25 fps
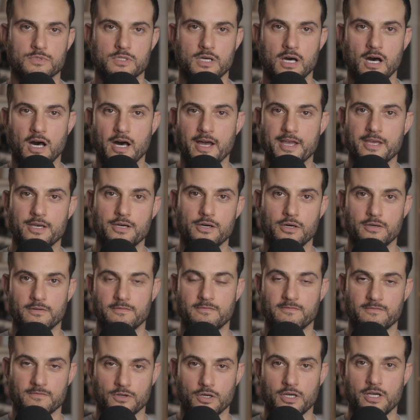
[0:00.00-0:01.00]
hire
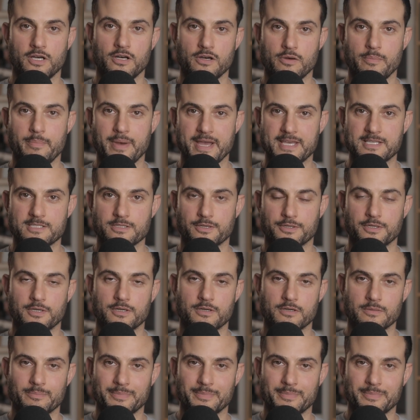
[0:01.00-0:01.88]
her based on her